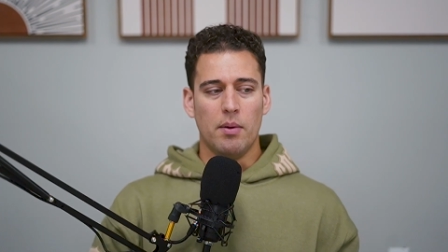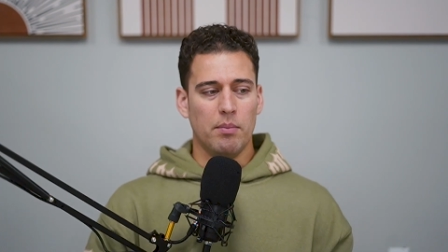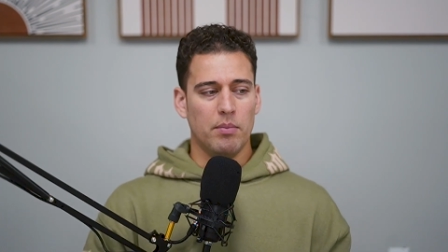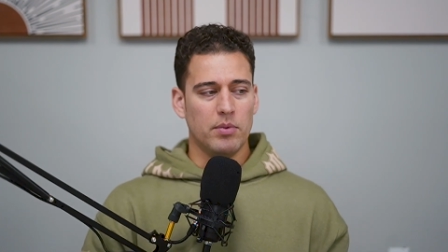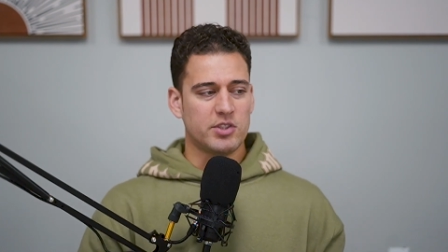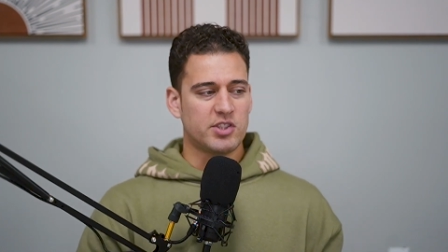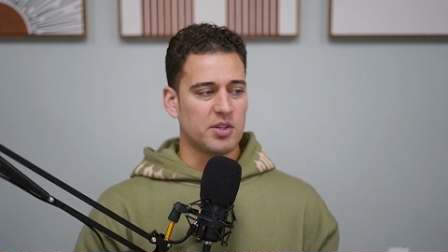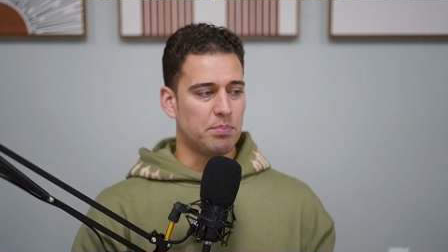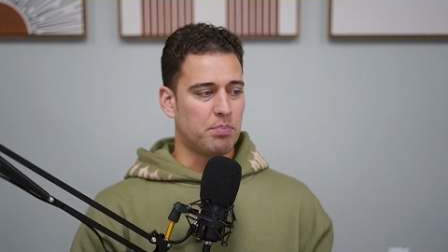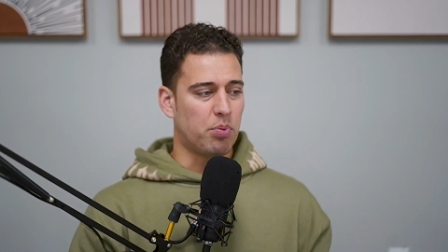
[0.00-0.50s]

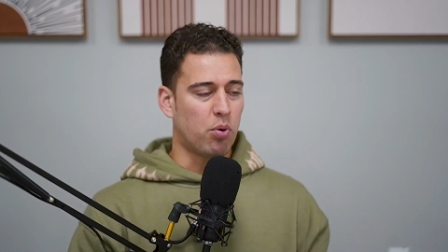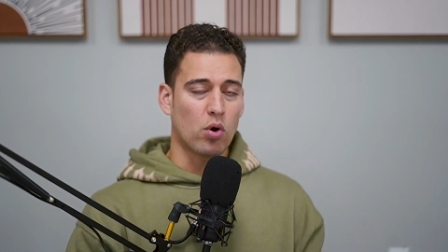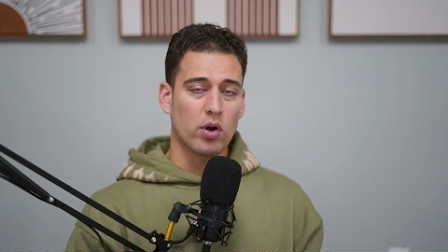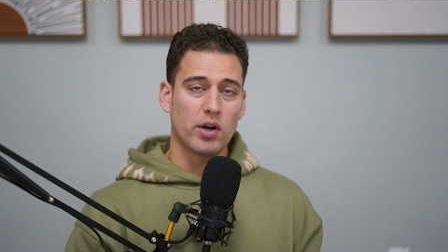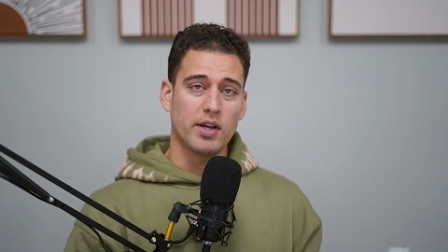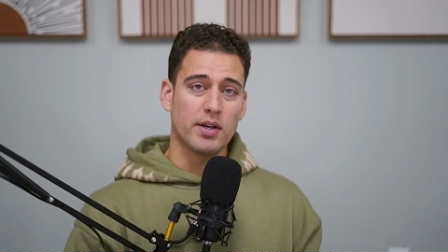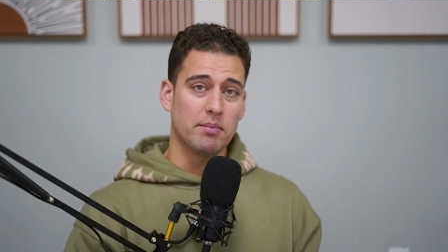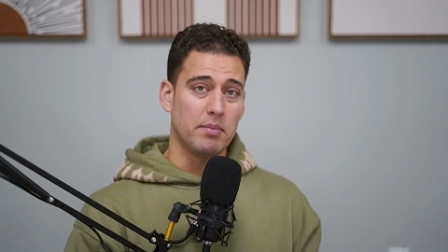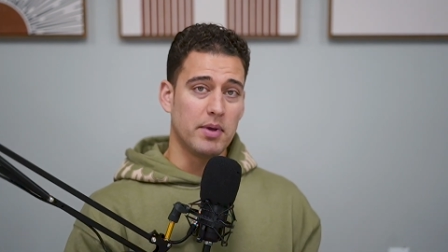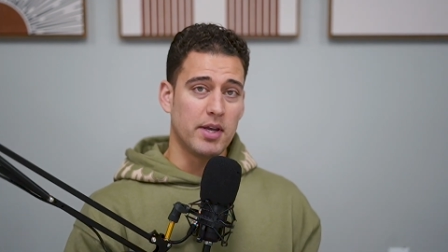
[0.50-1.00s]

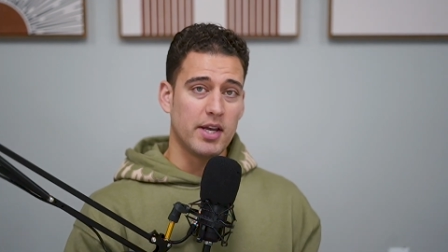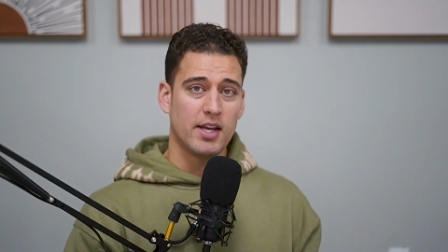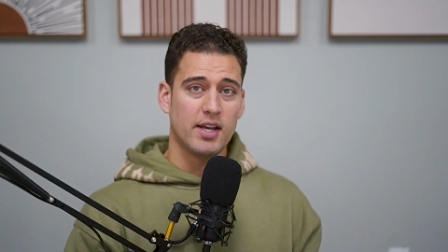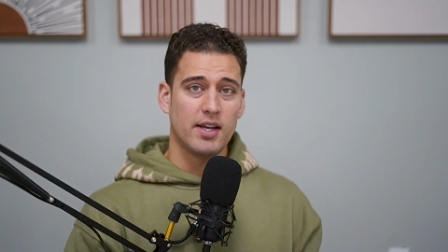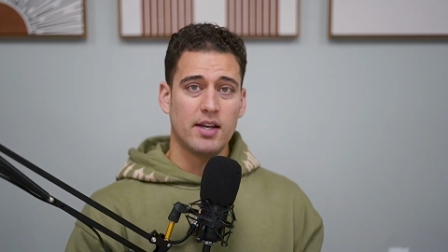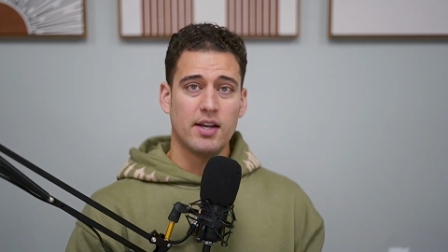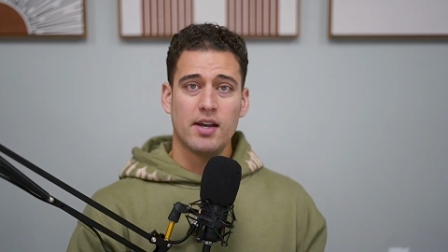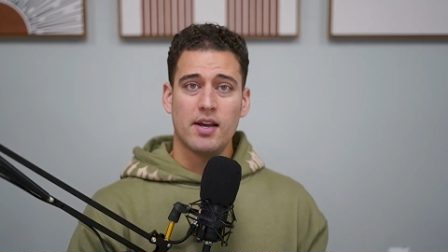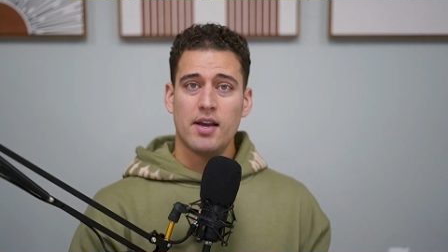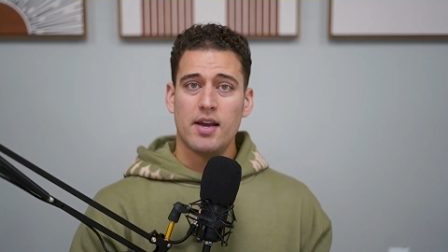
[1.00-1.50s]
supporting
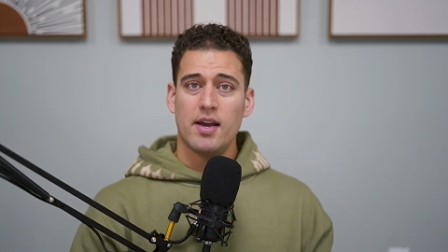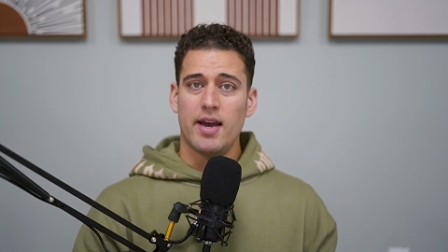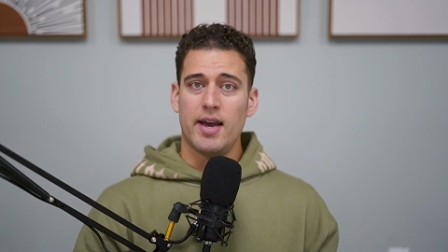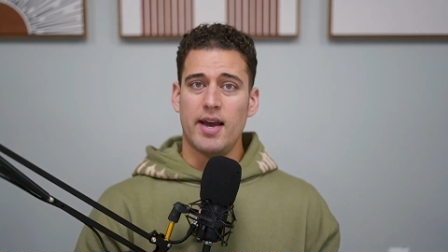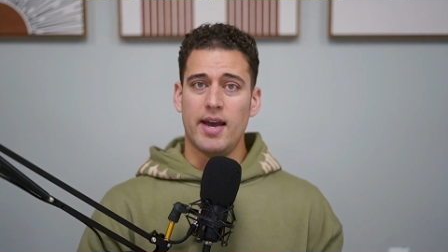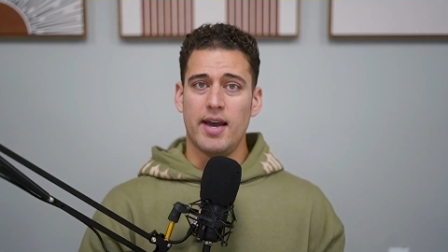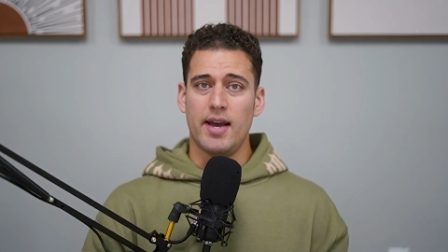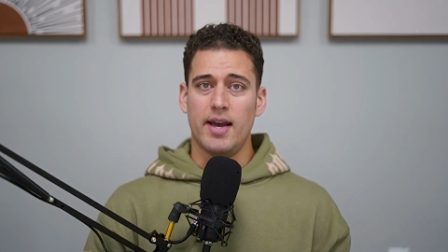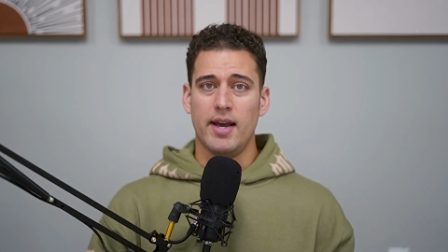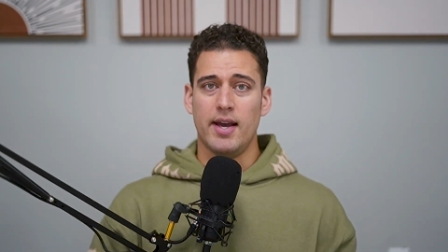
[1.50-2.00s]
me
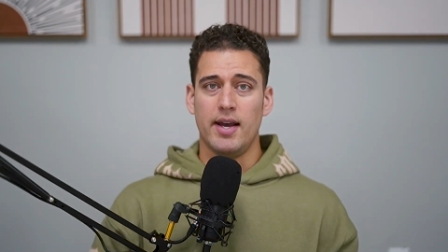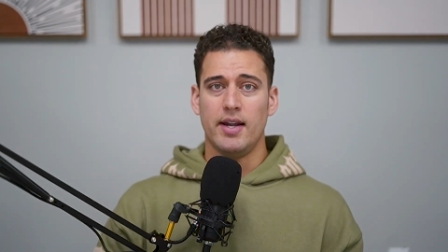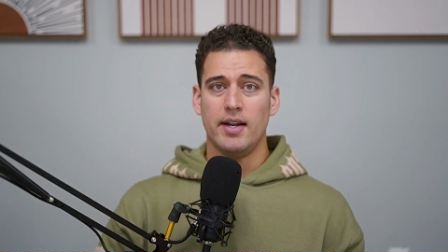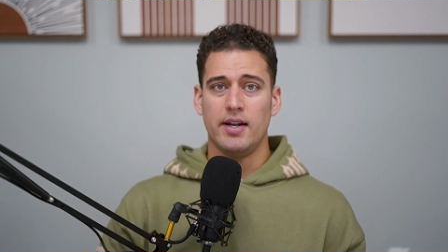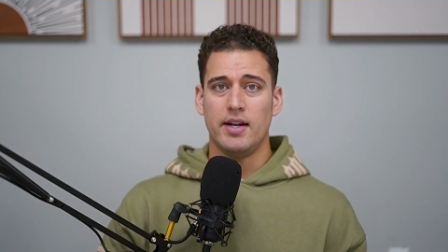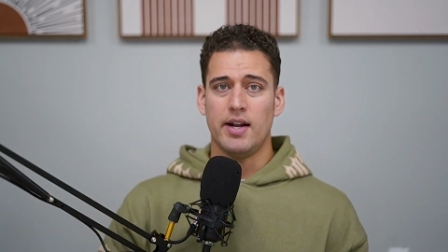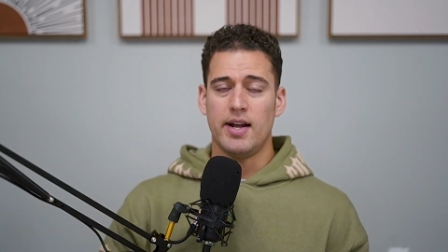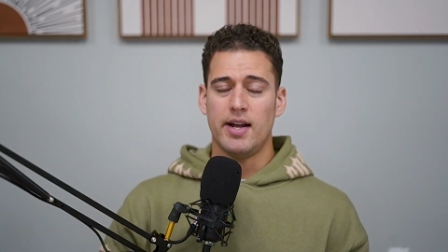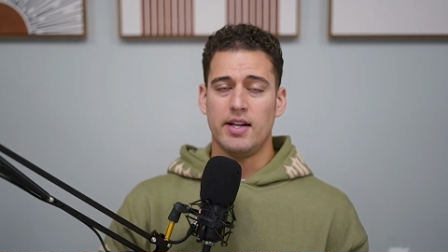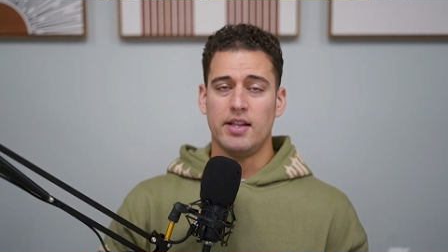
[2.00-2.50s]

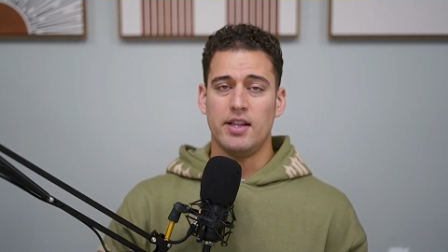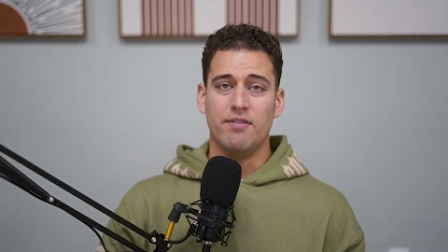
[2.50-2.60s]
and